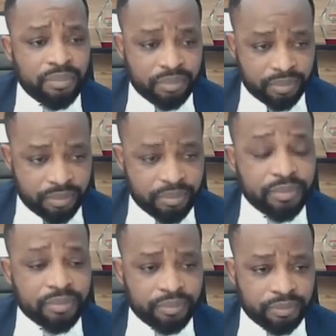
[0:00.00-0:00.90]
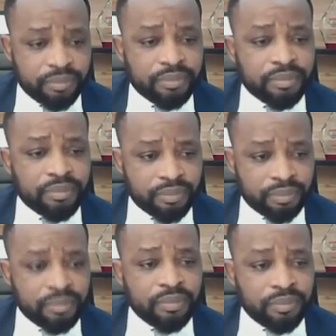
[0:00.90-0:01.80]

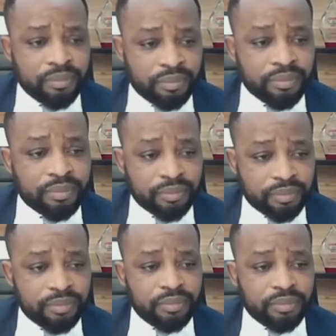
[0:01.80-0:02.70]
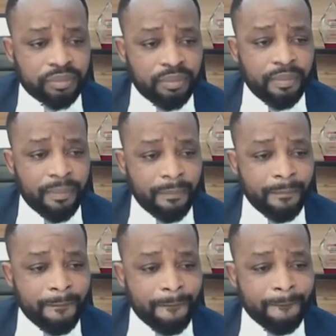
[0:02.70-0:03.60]

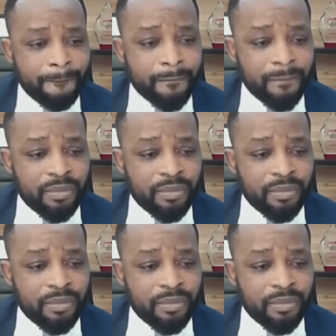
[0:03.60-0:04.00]
[no speech]